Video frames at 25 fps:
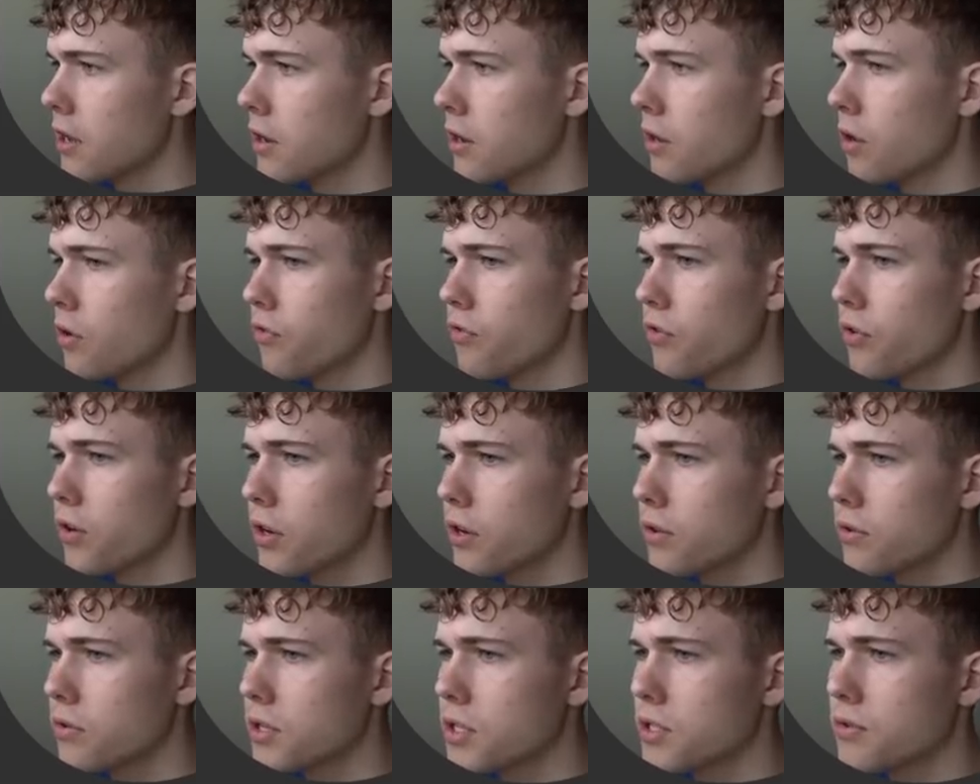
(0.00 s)
Now, for
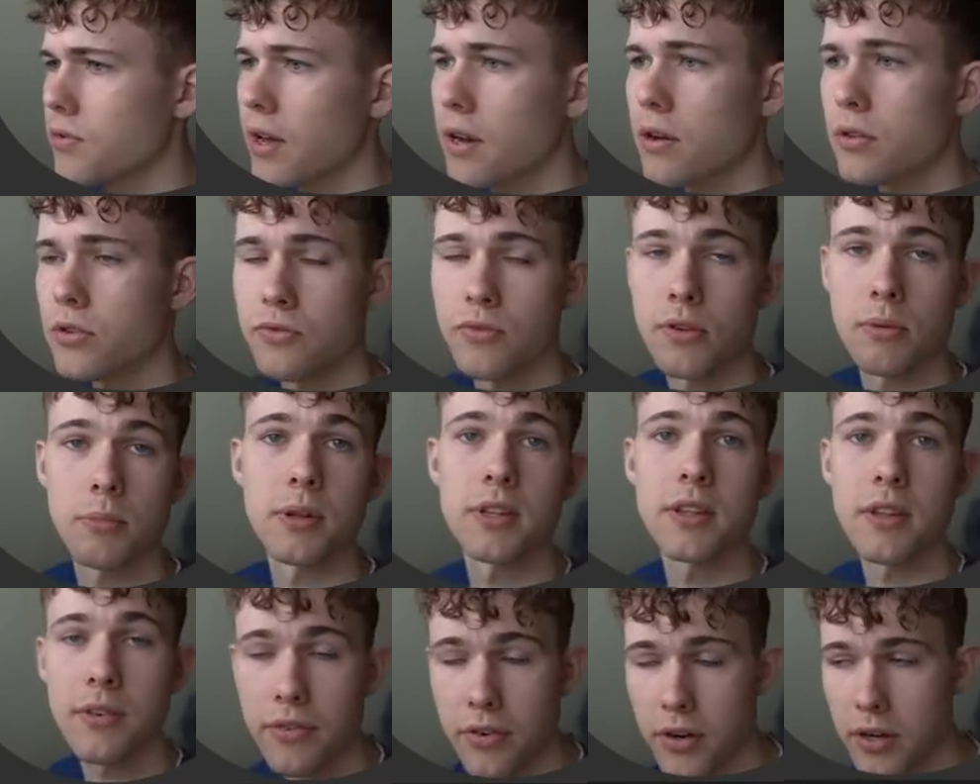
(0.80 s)
you, these values will be
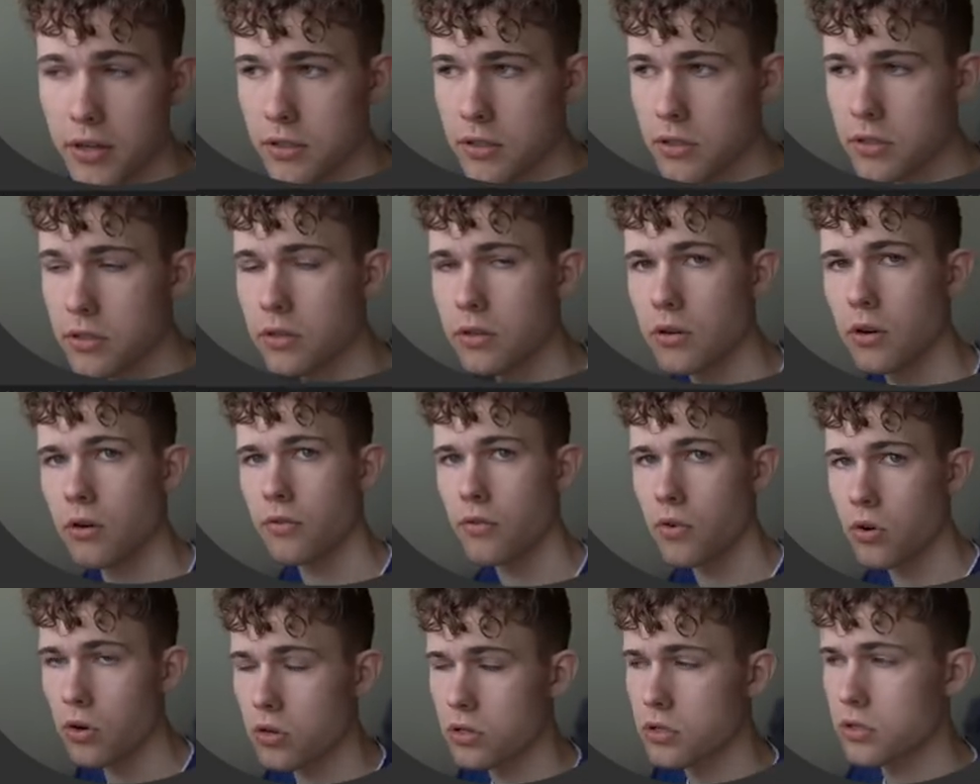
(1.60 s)
different. Of
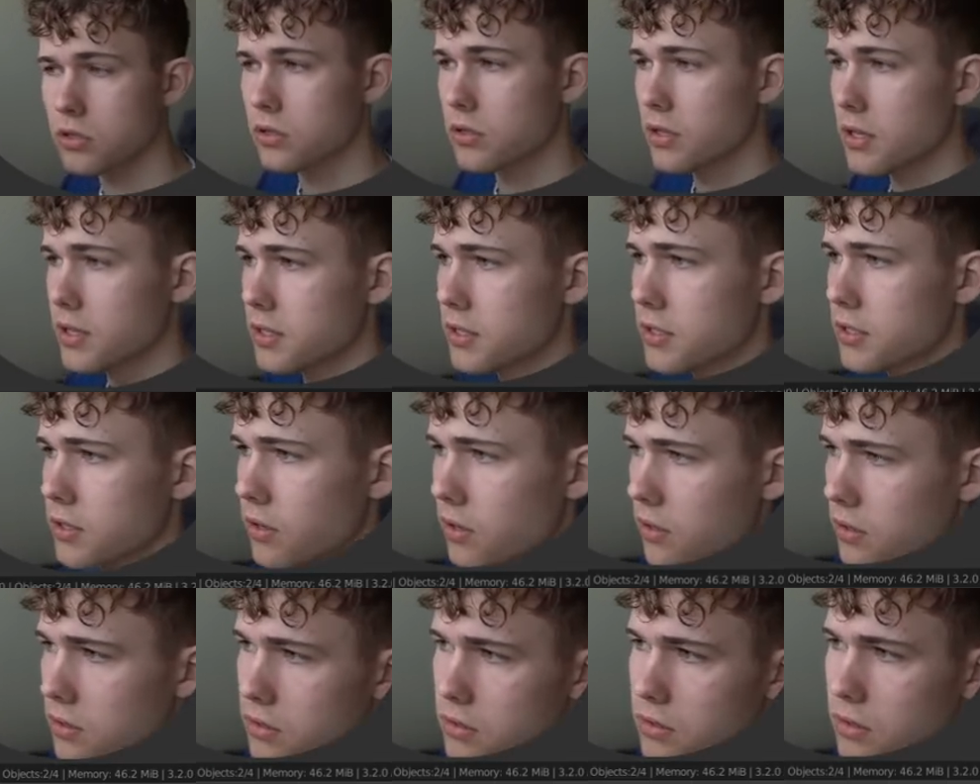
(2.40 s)
course, this is
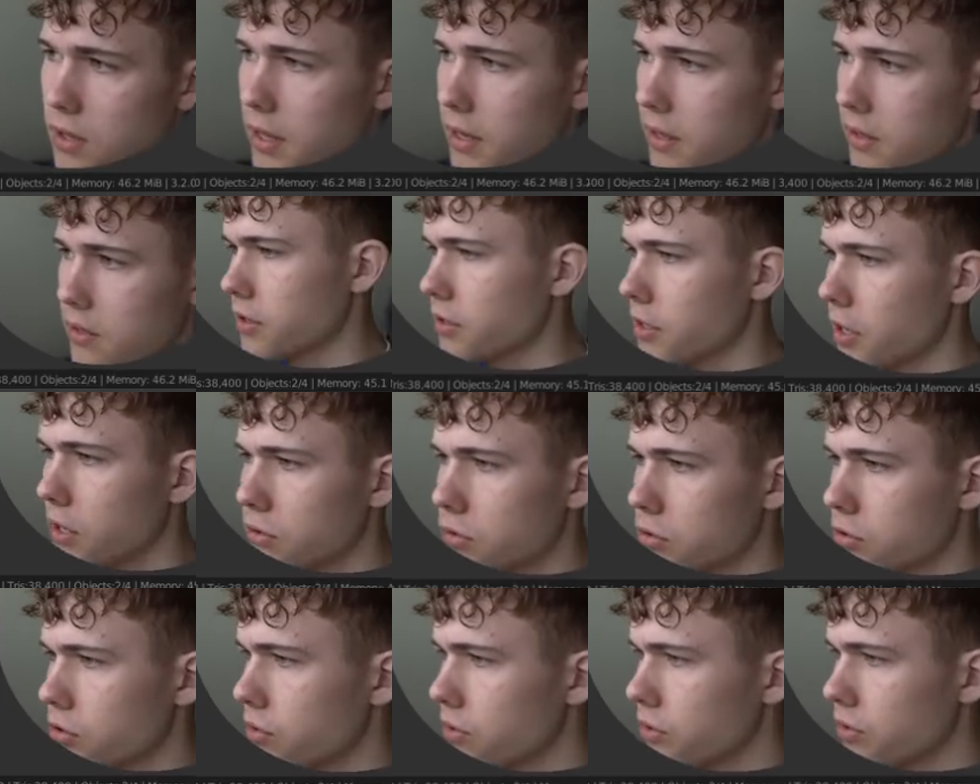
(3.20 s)
not like
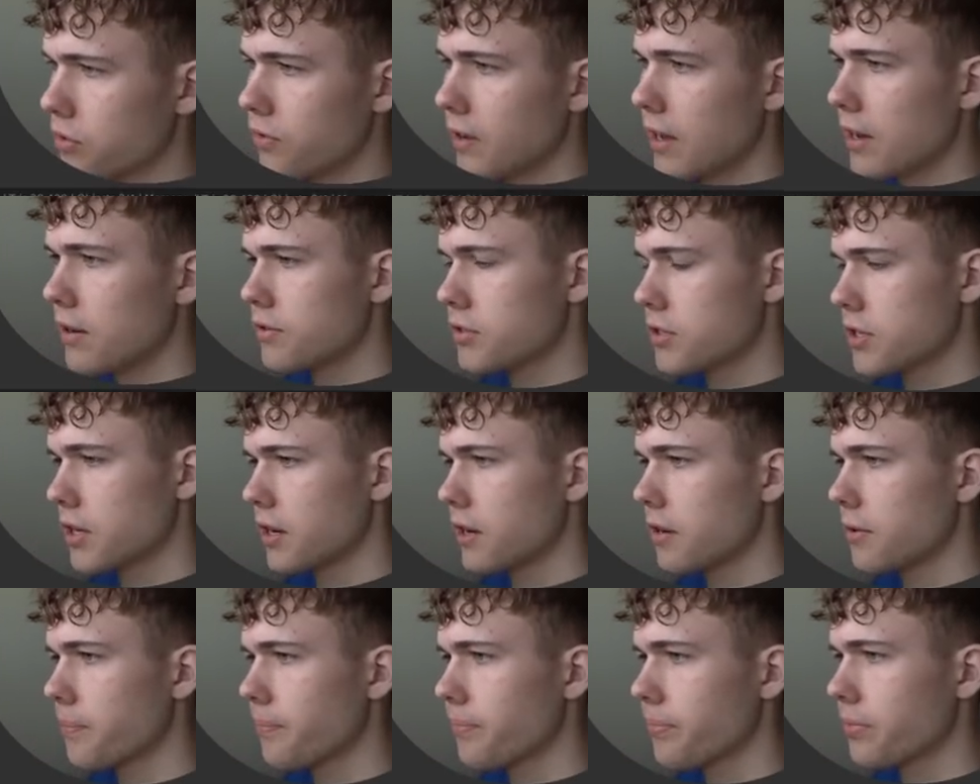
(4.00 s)
ground truth values
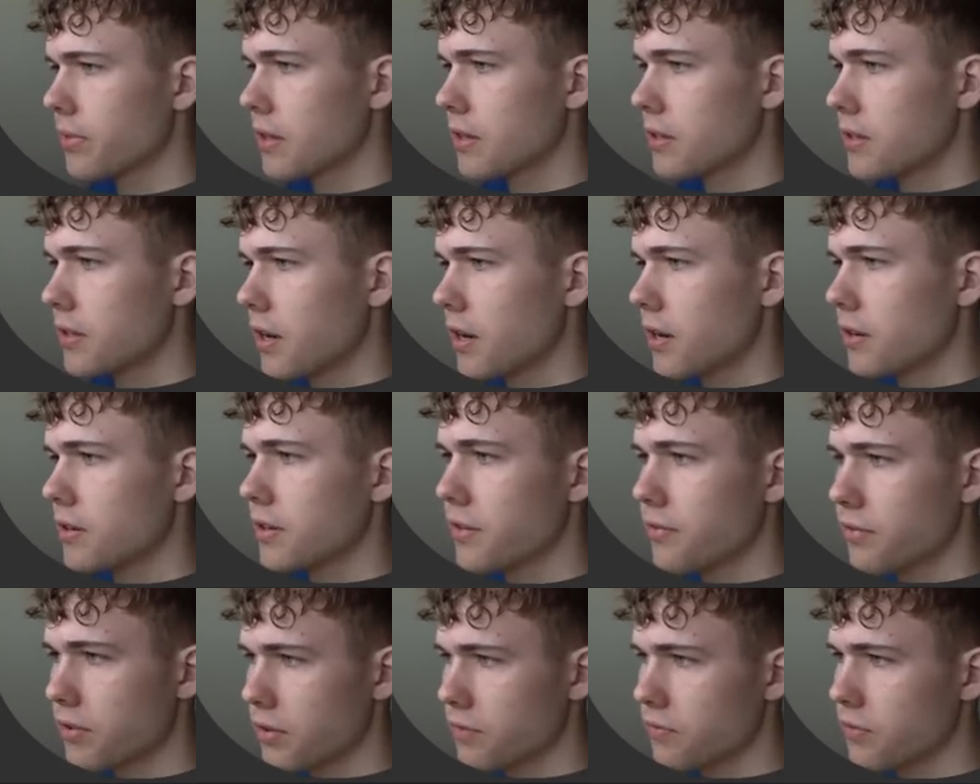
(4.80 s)
here. They are
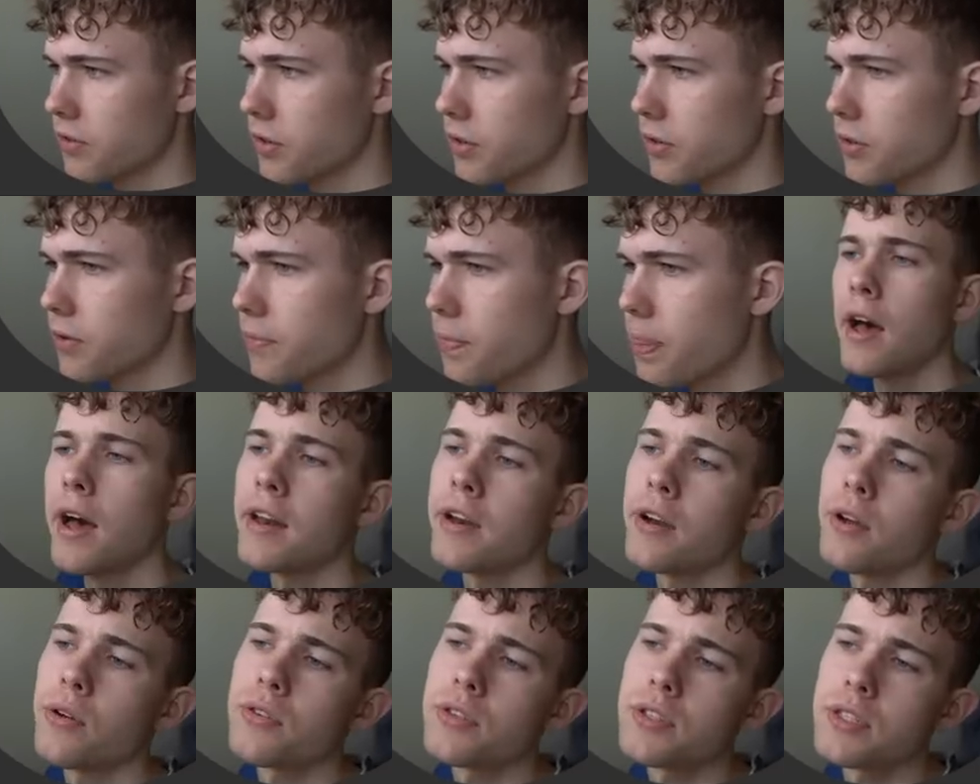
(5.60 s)
different for you.
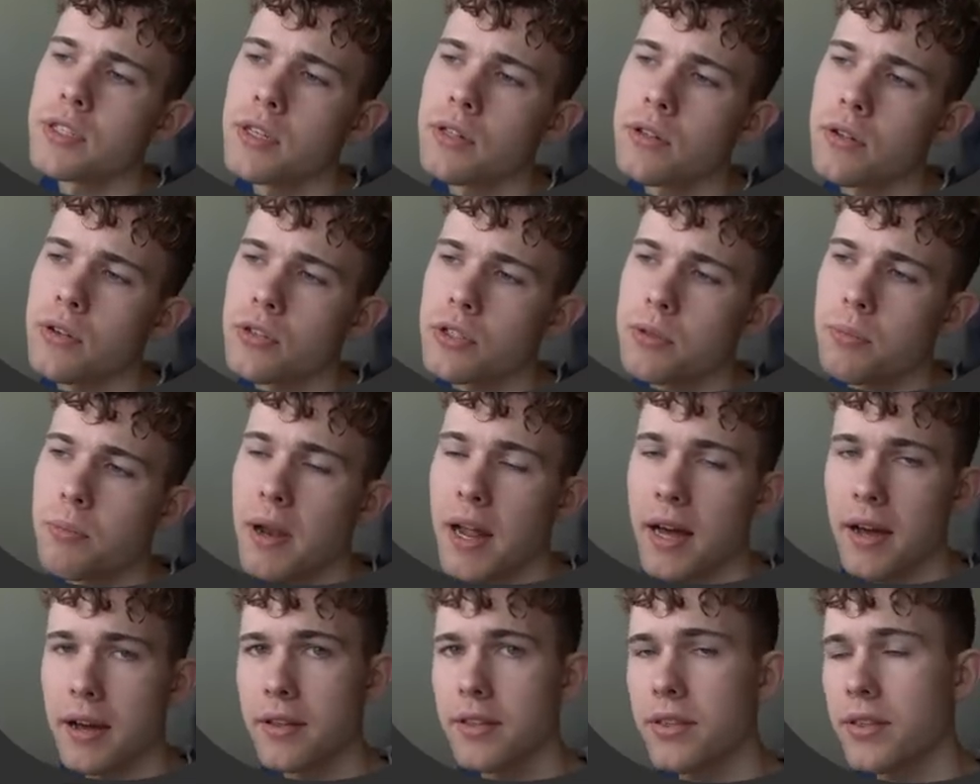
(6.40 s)
And now you see those
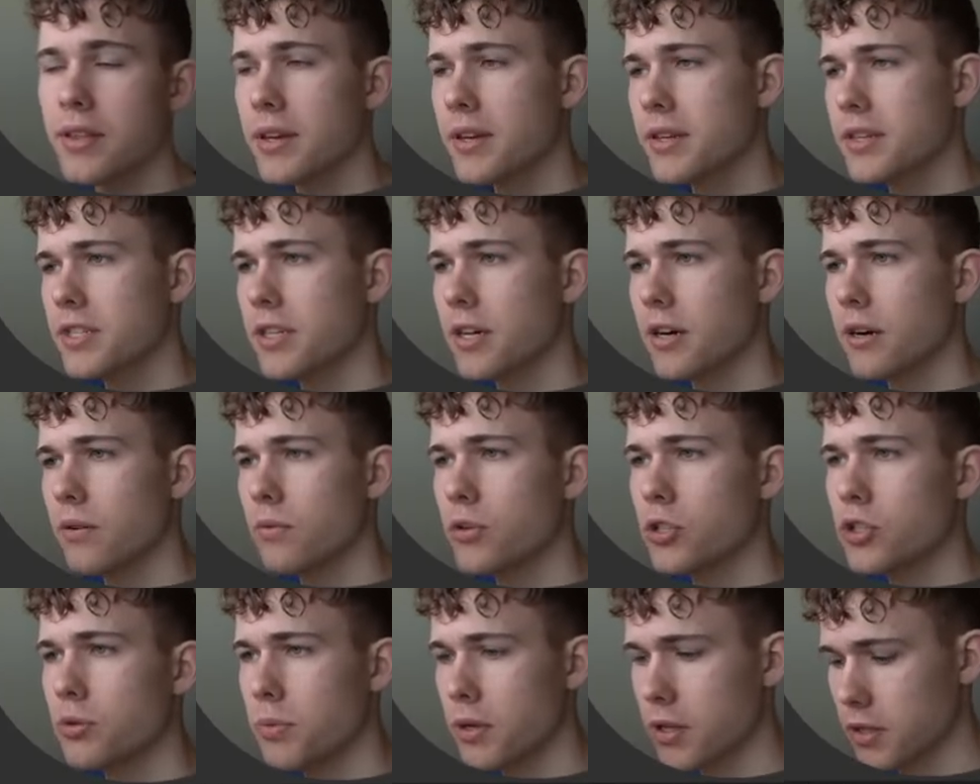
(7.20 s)
black things here,
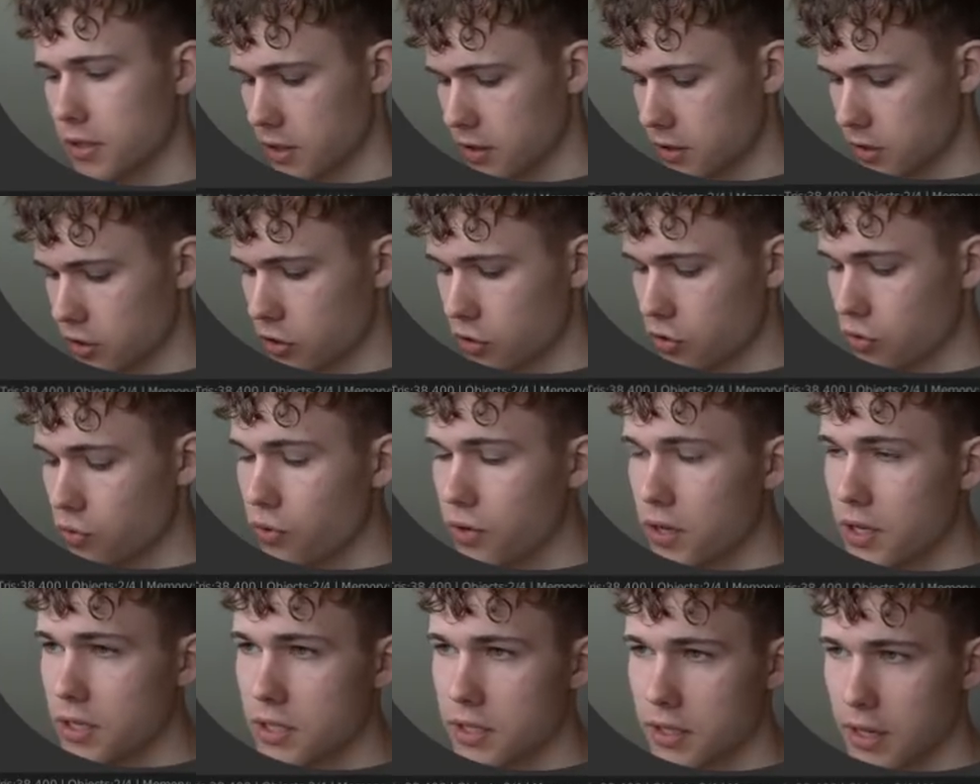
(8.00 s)
which means it's
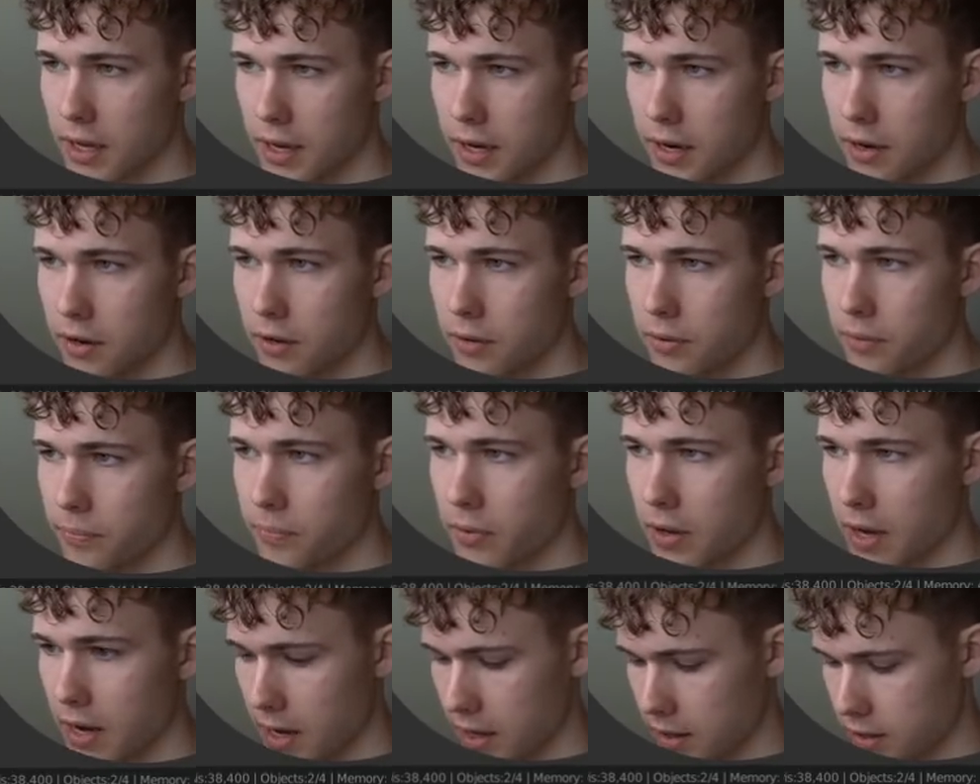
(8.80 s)
squeezed here
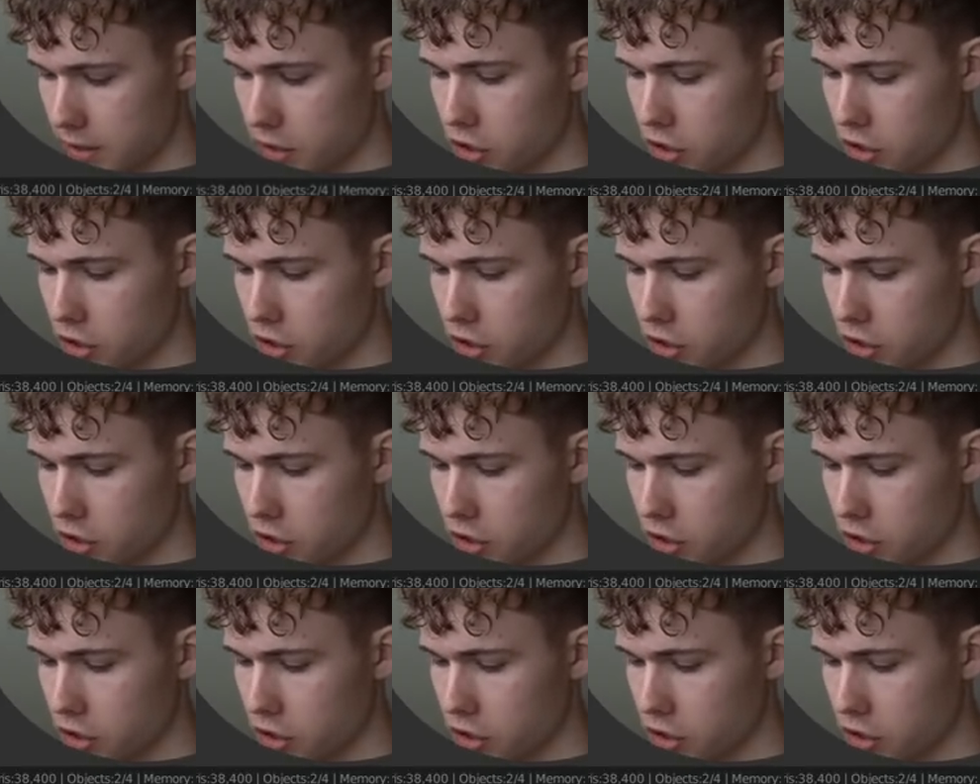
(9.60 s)
and